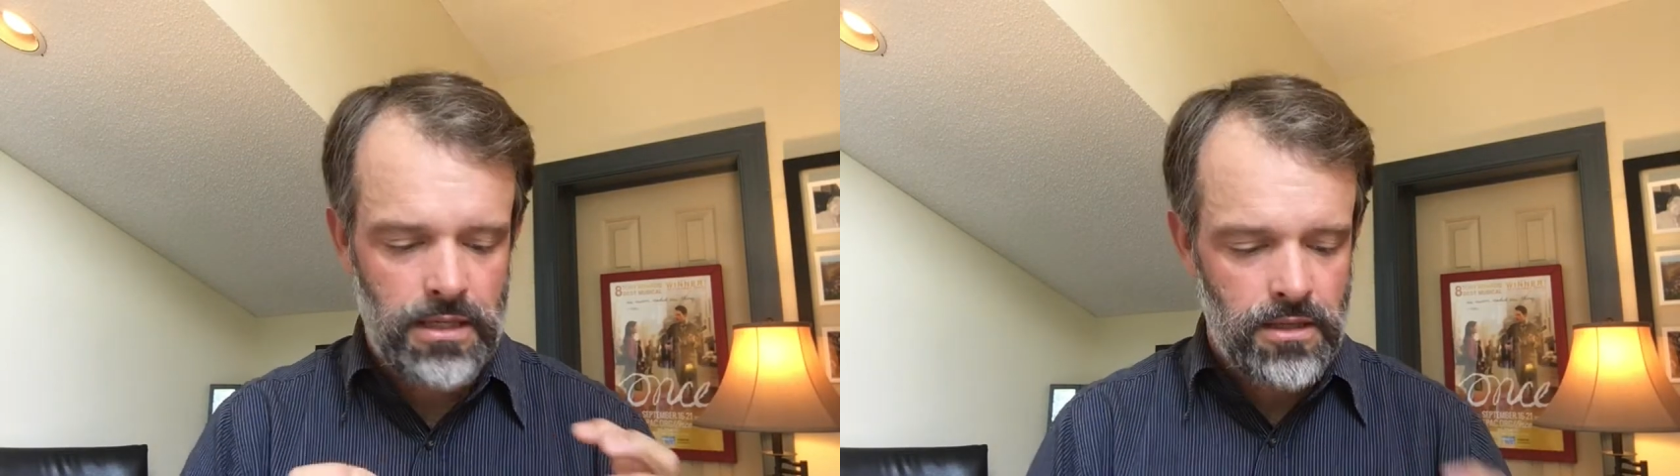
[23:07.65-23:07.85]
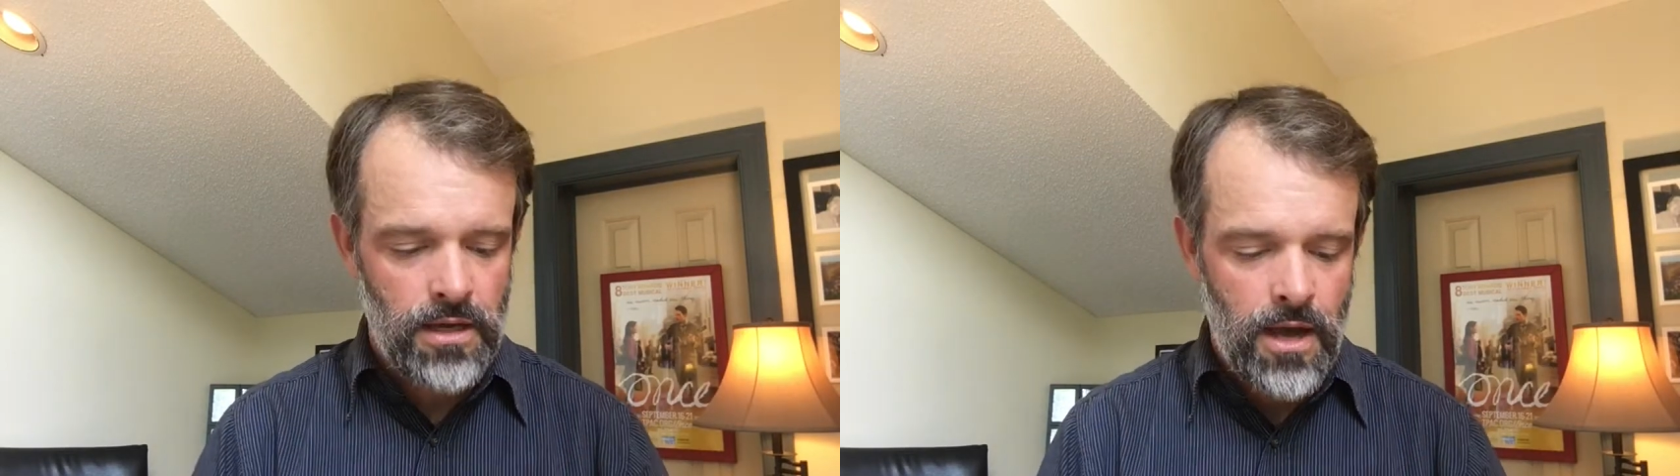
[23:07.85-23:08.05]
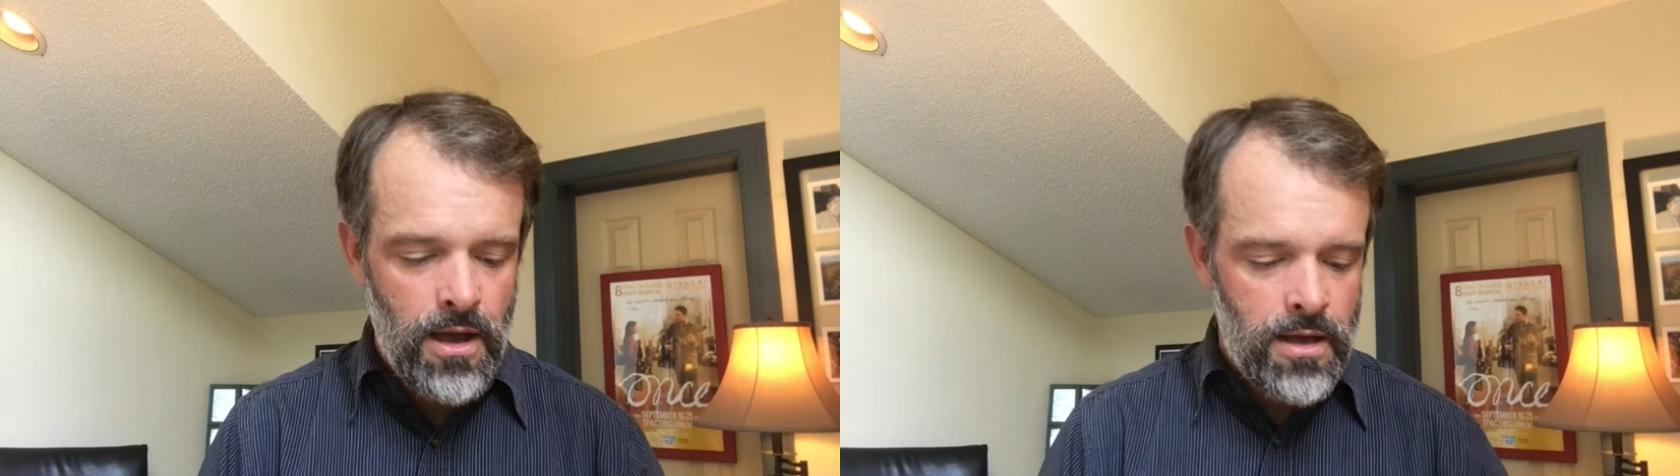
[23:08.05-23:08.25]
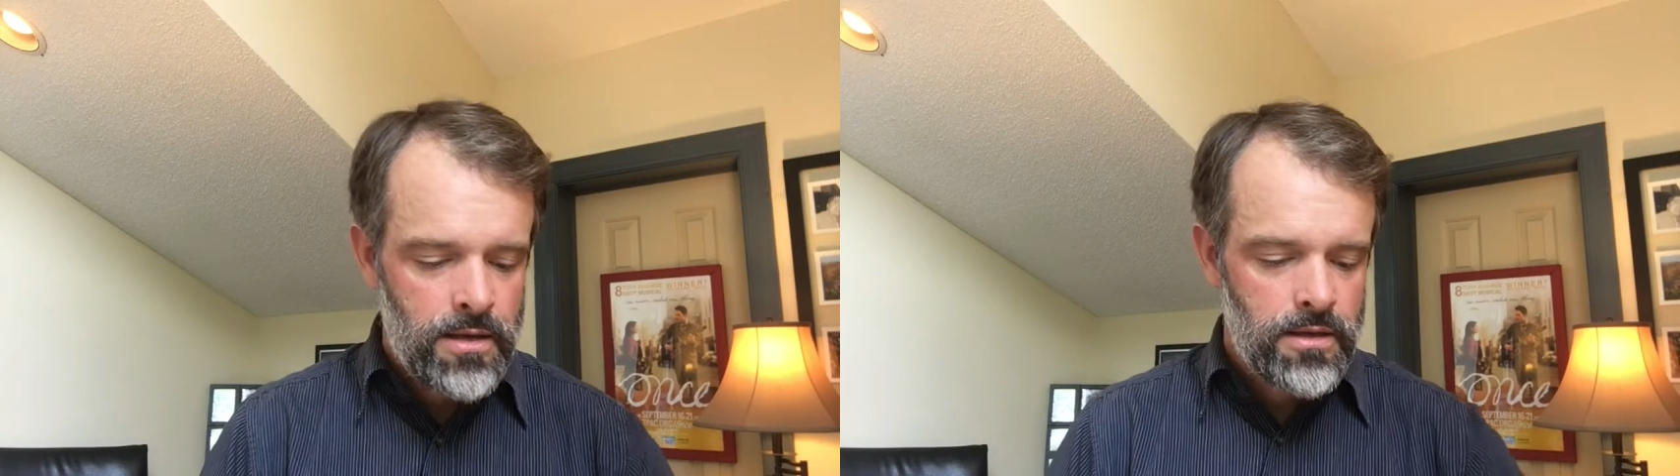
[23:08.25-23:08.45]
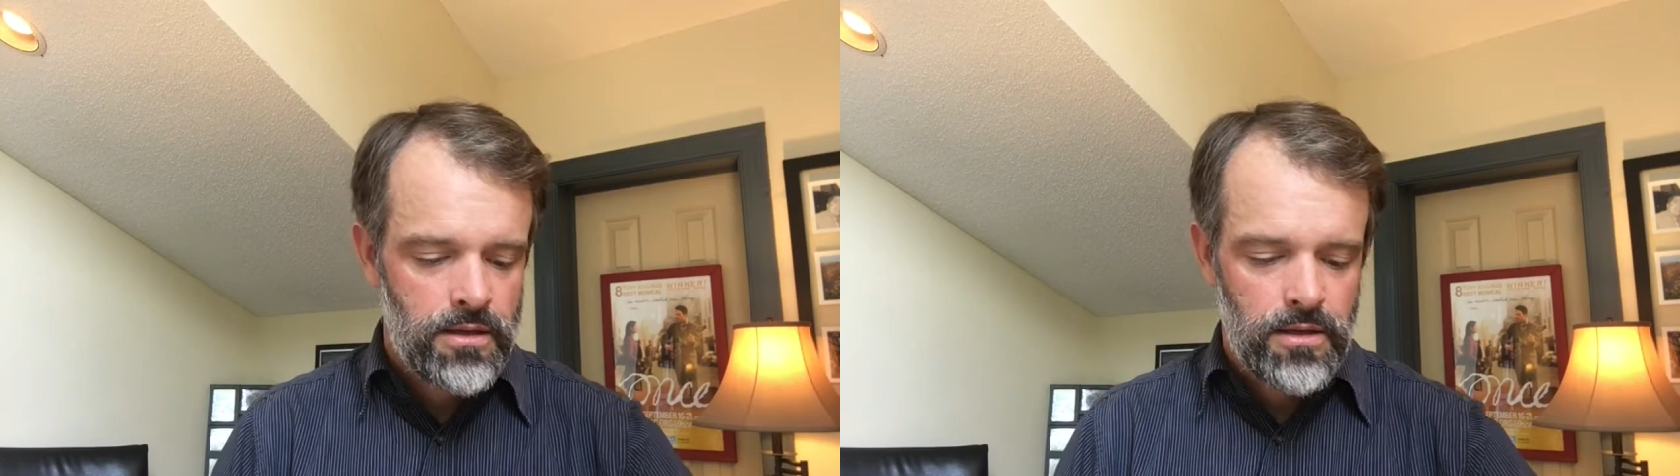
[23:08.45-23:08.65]

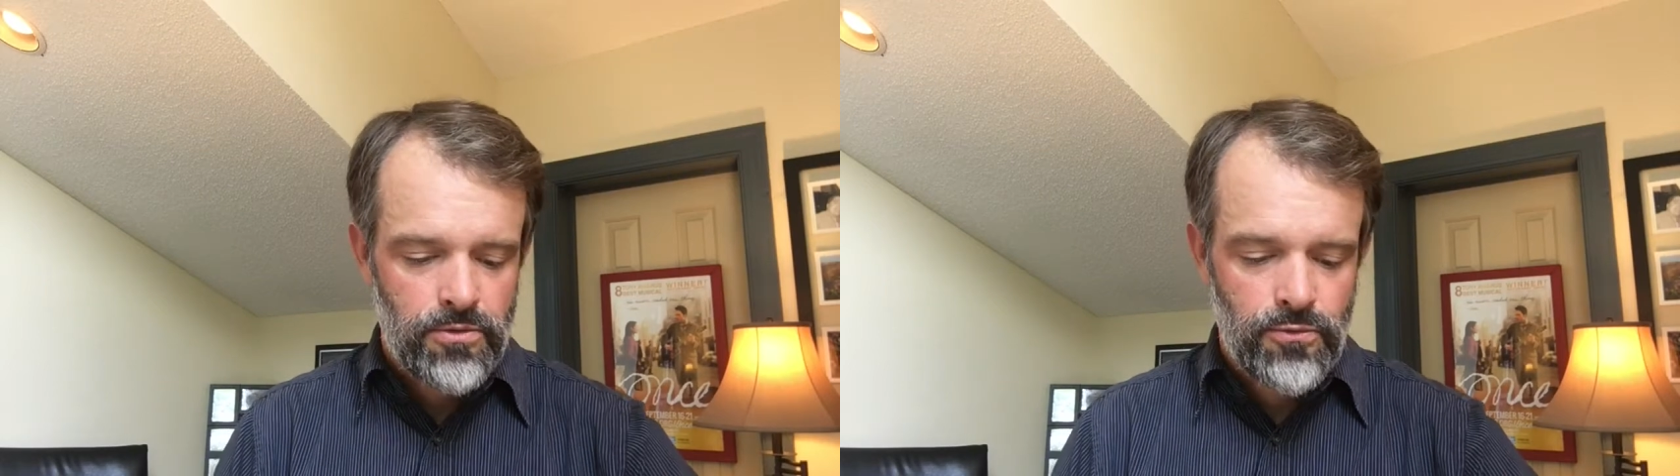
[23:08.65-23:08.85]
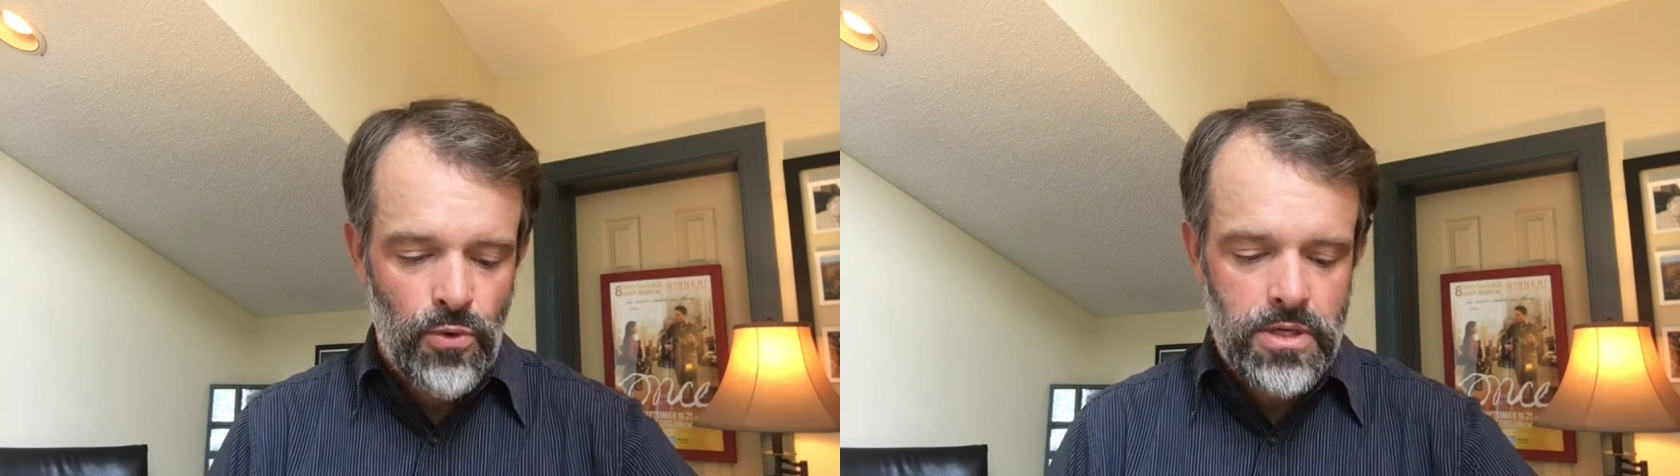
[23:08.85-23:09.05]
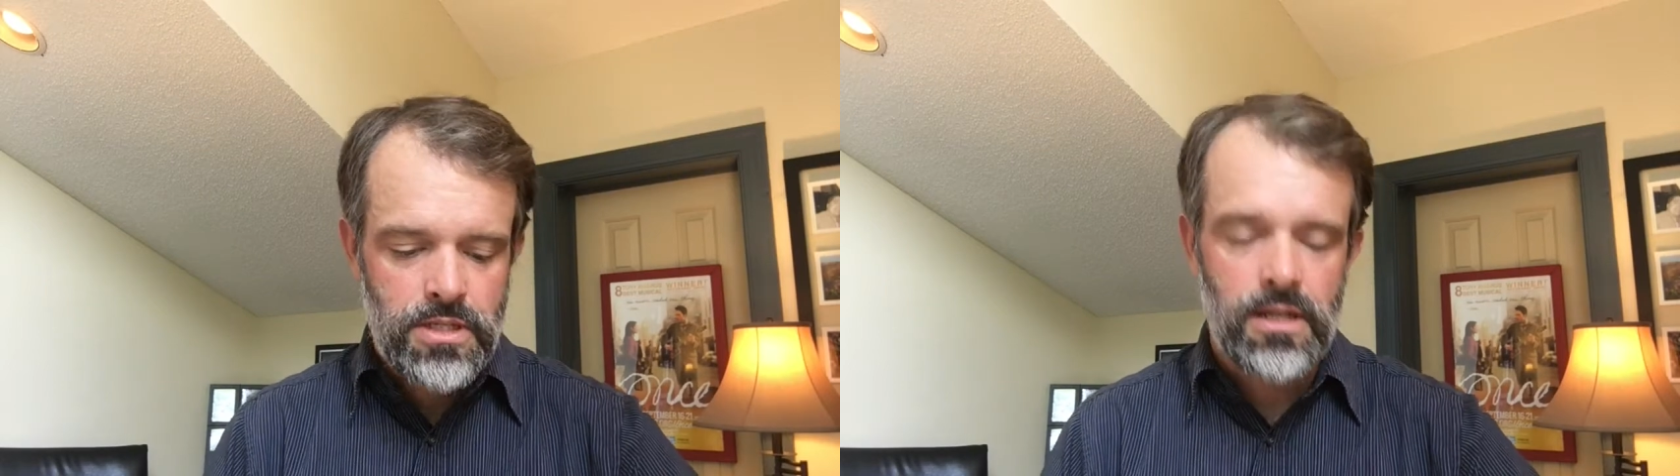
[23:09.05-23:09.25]
God forged